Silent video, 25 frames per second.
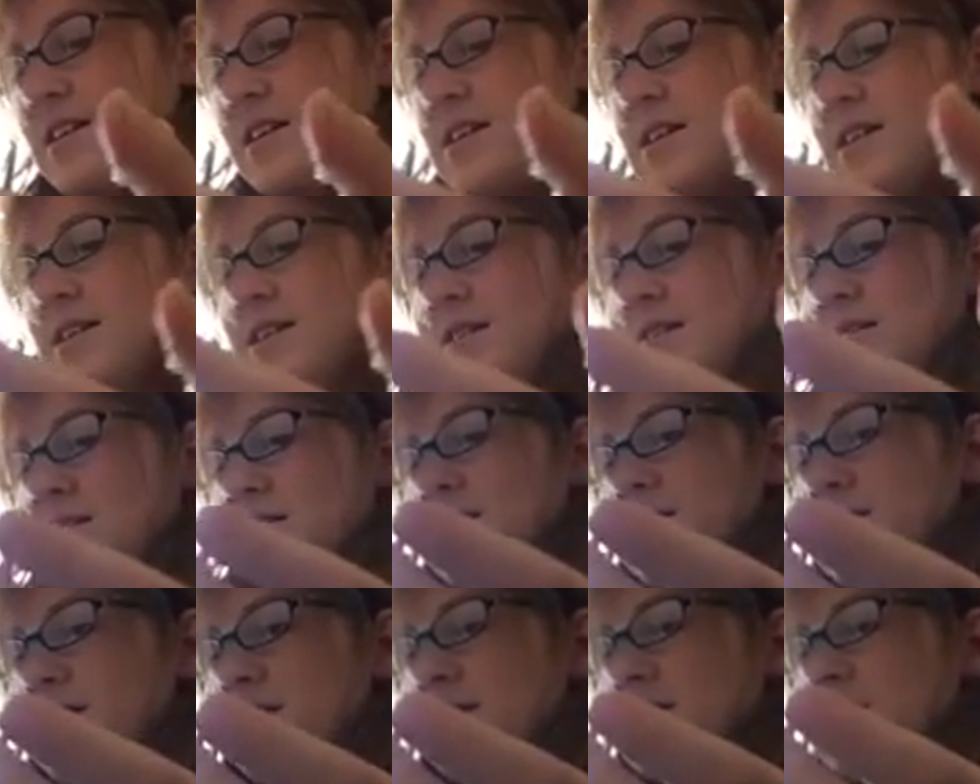It's
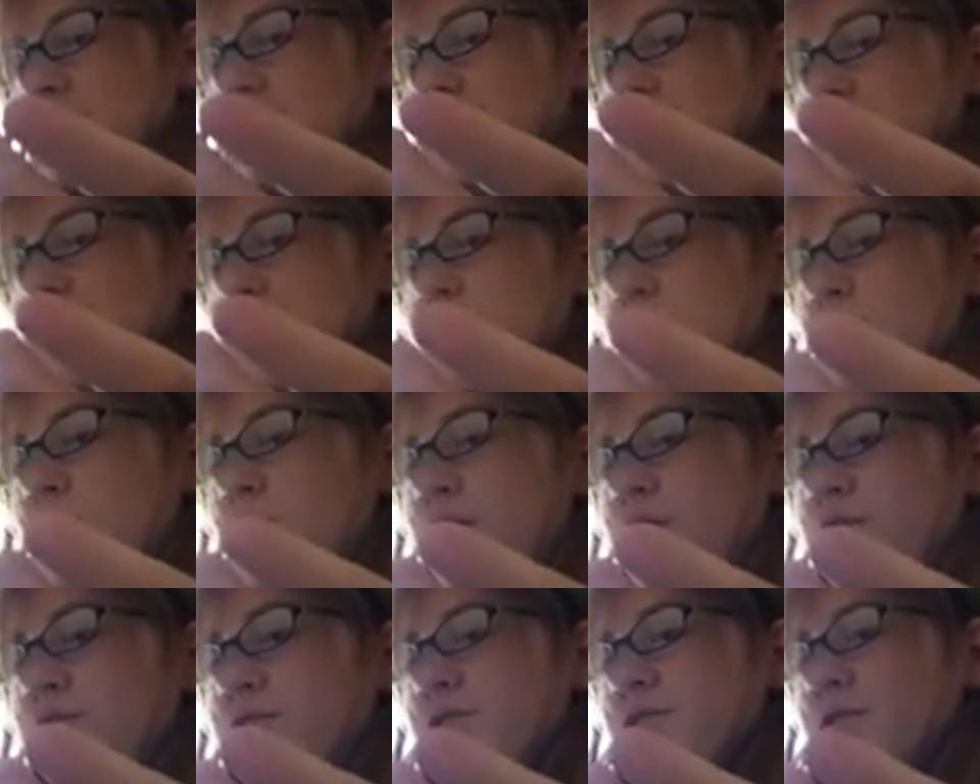
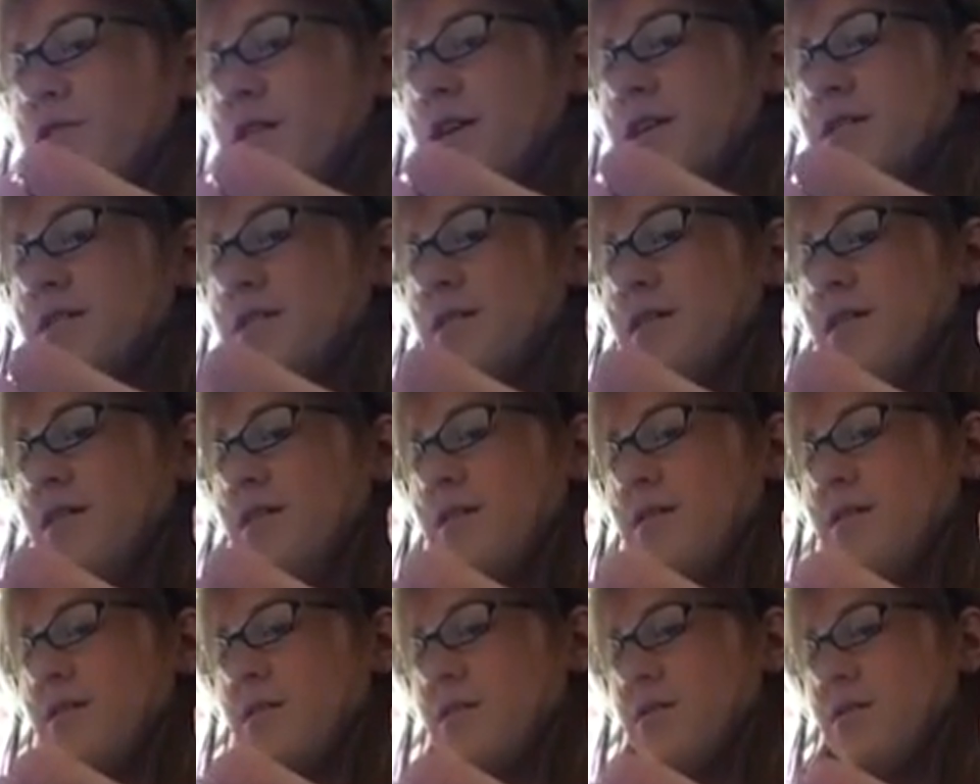
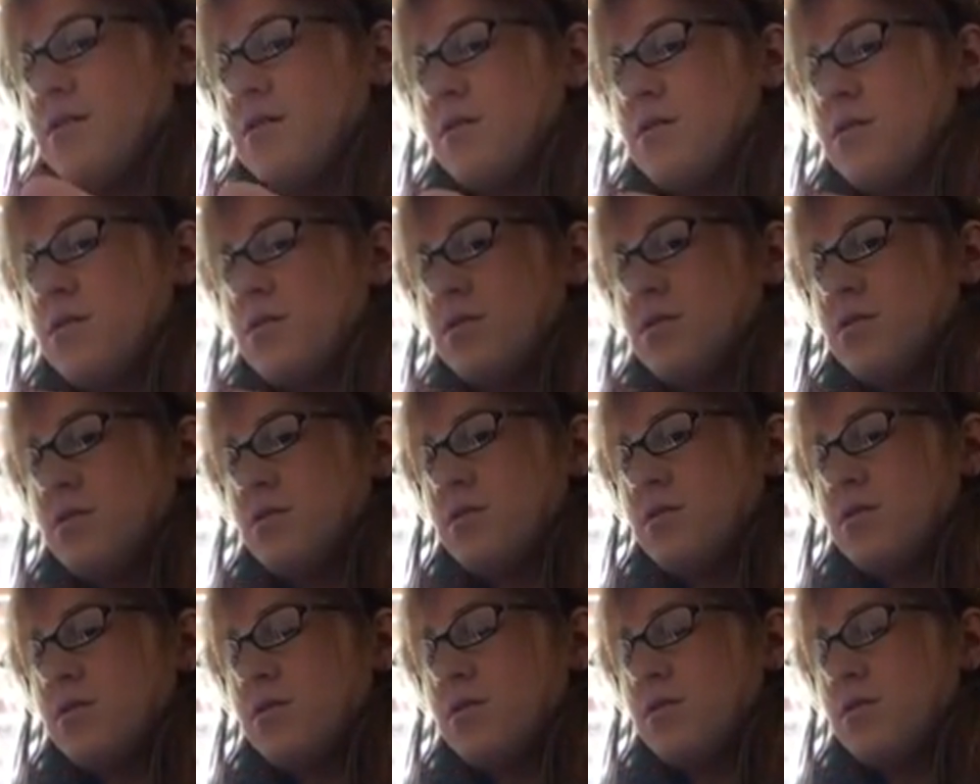moisturizing.
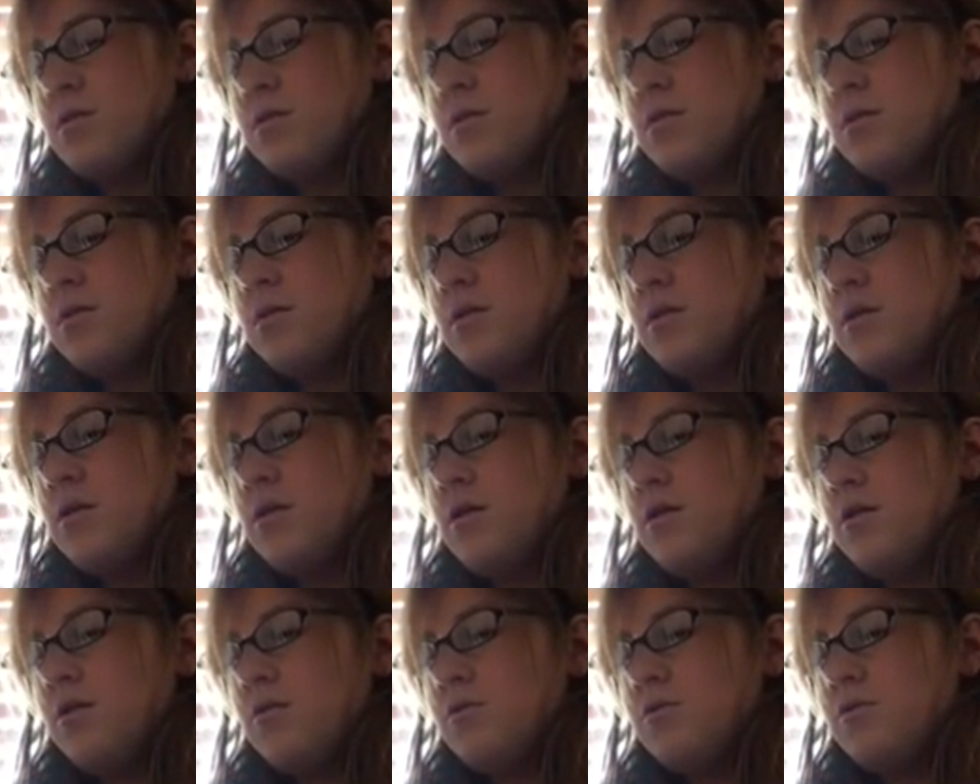
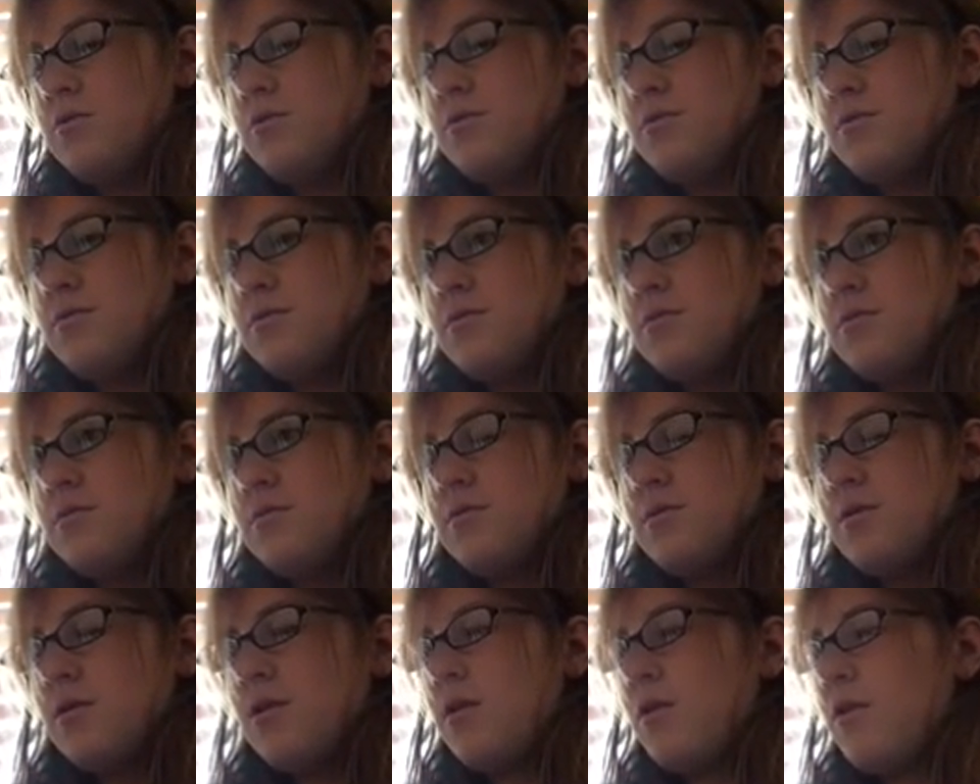Oh,
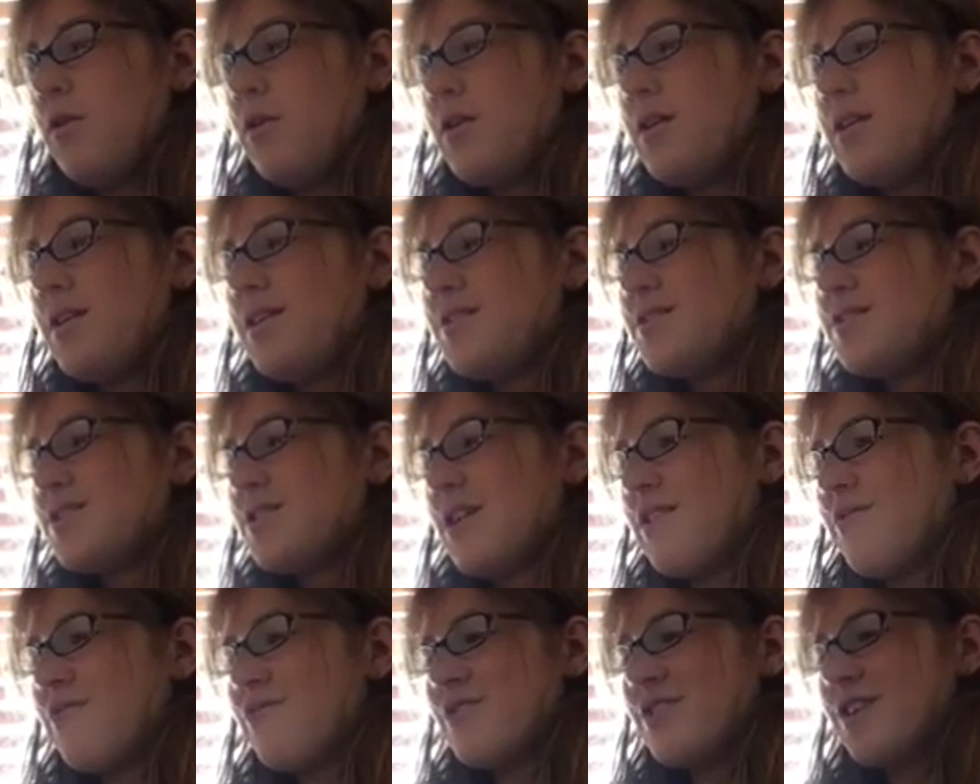it is
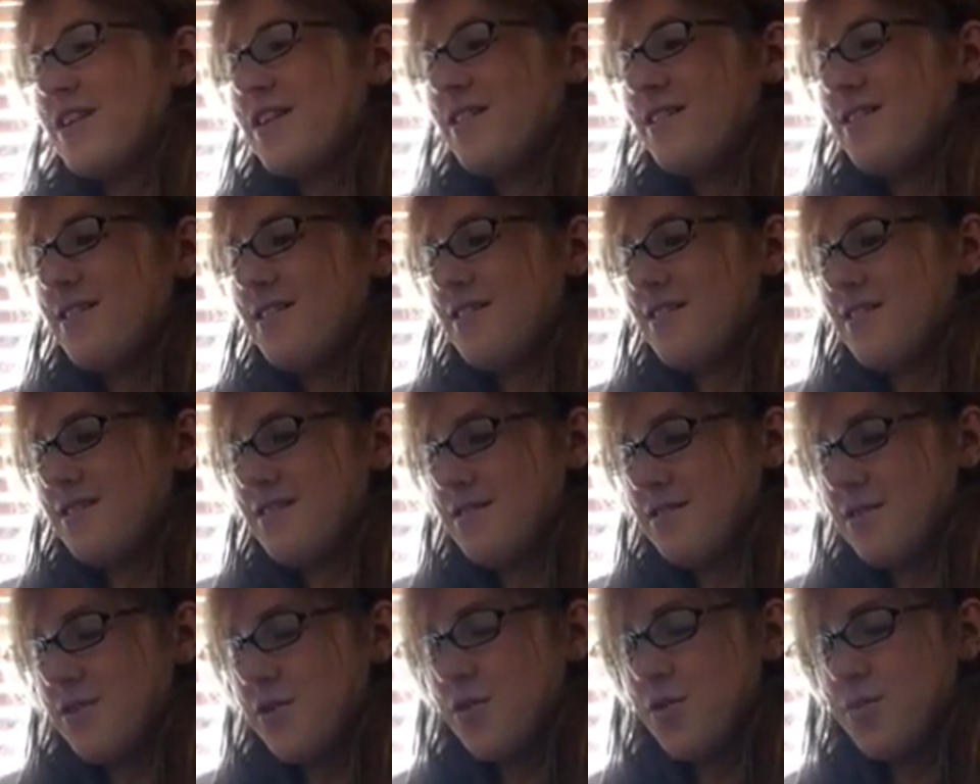shave gel.
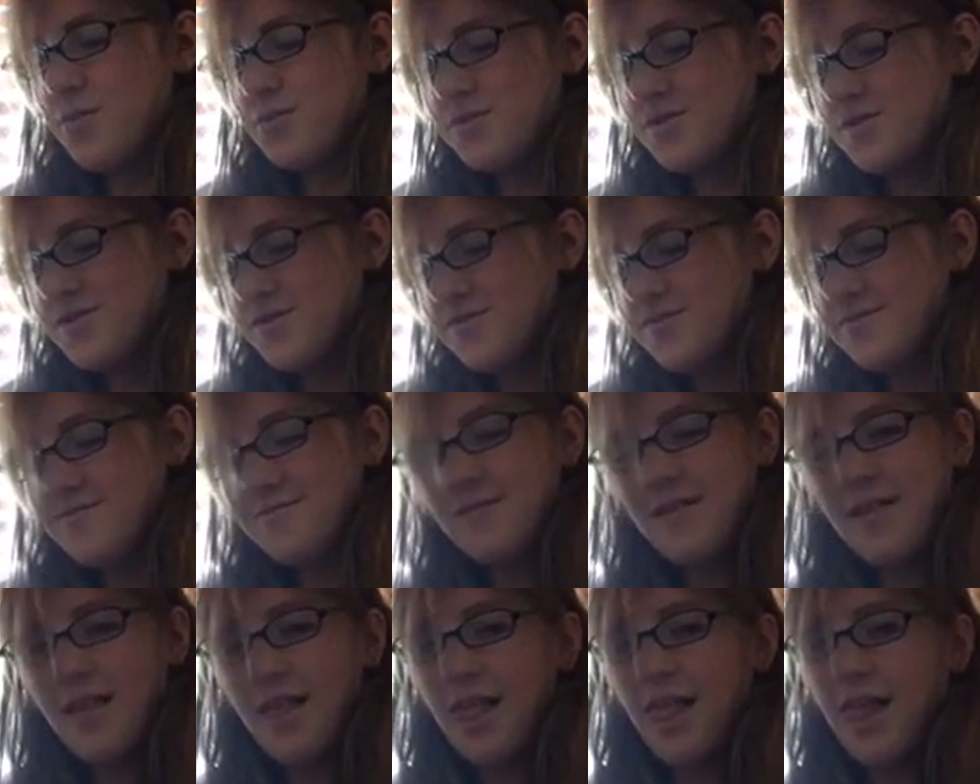Oops.
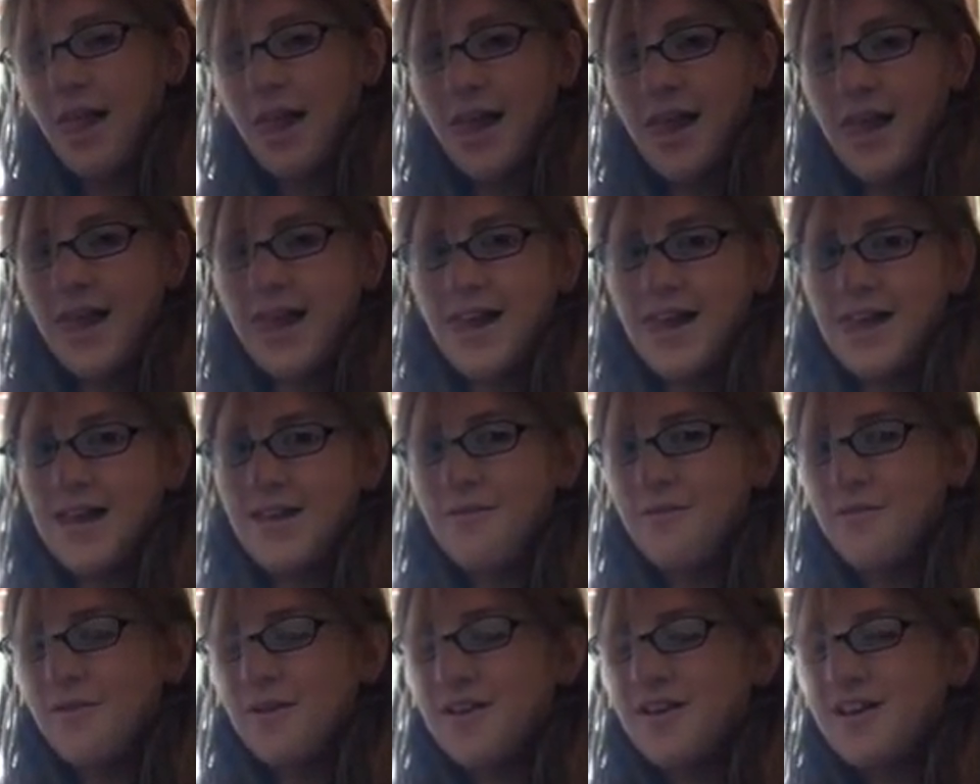
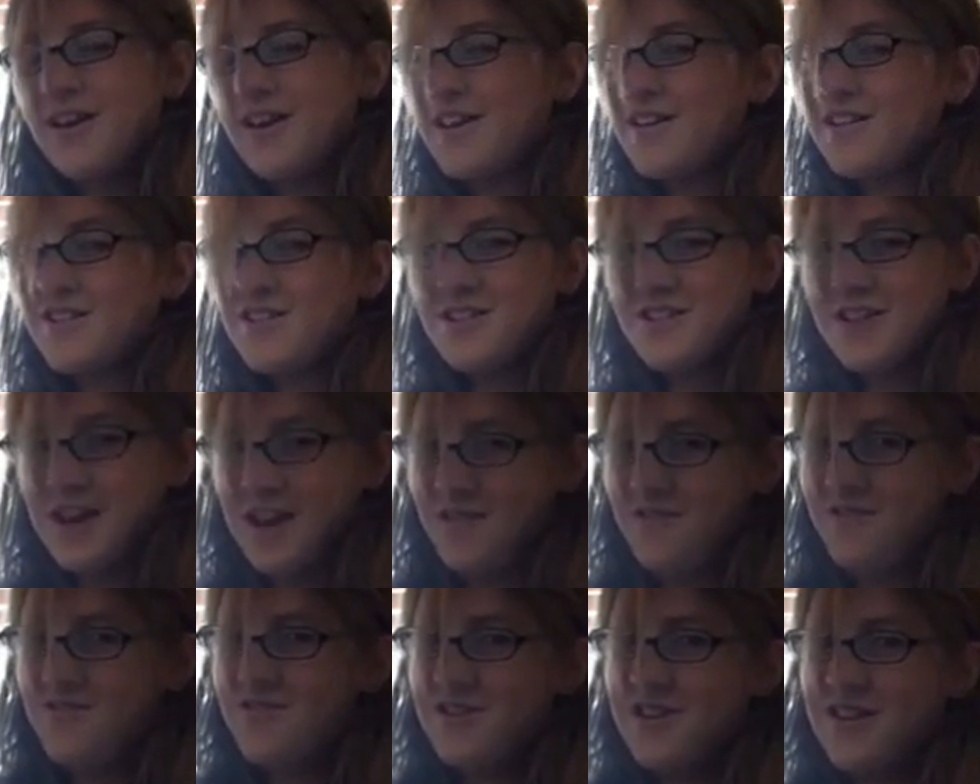Well, it's
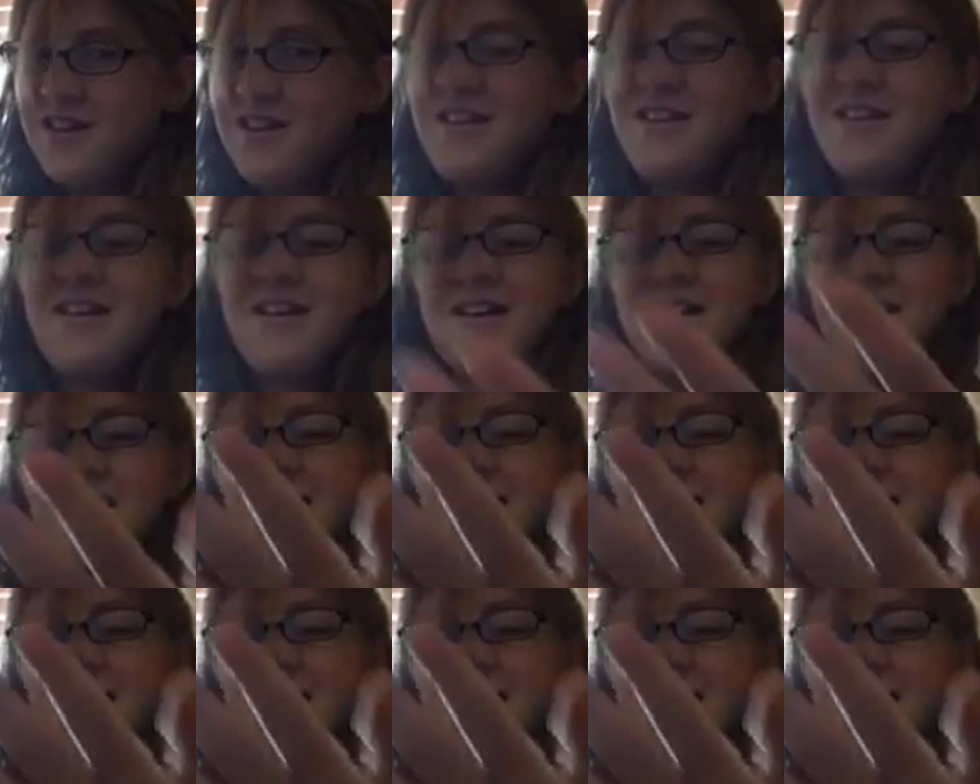shave gel.